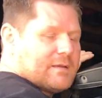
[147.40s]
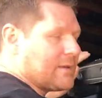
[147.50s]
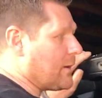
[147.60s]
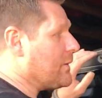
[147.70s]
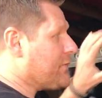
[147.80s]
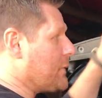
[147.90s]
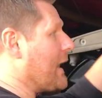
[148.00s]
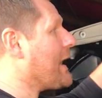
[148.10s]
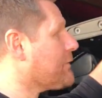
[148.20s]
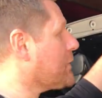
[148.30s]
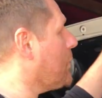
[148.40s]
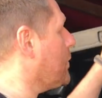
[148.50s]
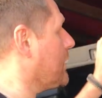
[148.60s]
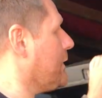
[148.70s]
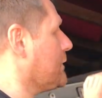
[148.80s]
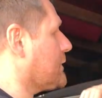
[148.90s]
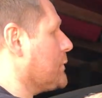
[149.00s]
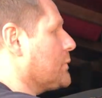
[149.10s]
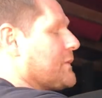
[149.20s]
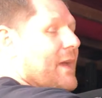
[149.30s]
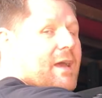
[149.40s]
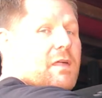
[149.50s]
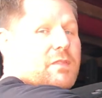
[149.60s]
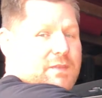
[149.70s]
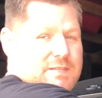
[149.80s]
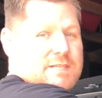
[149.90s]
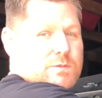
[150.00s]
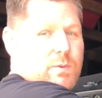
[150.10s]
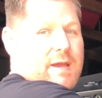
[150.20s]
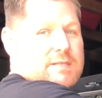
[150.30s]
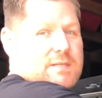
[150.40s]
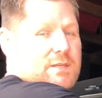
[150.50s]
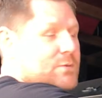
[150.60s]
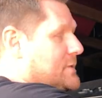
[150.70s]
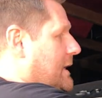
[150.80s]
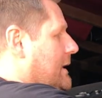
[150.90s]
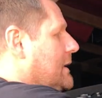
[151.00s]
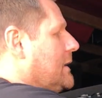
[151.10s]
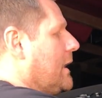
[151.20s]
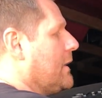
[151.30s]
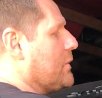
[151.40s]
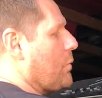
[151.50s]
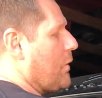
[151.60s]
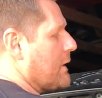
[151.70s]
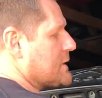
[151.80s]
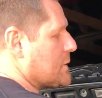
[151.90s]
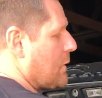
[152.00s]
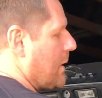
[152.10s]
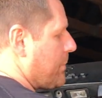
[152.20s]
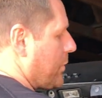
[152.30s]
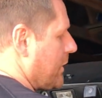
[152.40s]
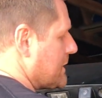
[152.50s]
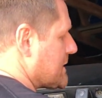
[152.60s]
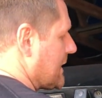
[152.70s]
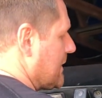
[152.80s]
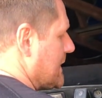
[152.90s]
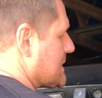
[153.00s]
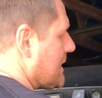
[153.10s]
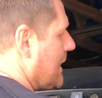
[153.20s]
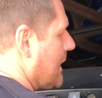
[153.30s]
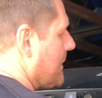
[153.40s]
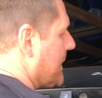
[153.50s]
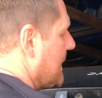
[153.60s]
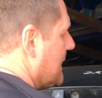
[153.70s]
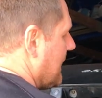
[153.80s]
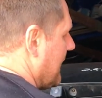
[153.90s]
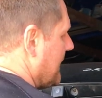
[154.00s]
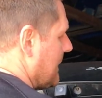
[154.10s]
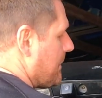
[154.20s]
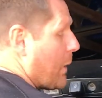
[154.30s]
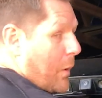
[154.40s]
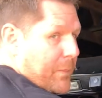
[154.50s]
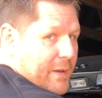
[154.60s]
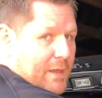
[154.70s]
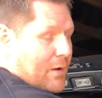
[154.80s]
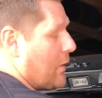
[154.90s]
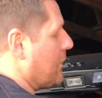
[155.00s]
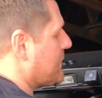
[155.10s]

Now, if you have got one of those tools there, this is where to use it. Otherwise, you are prising this up and then popping it off.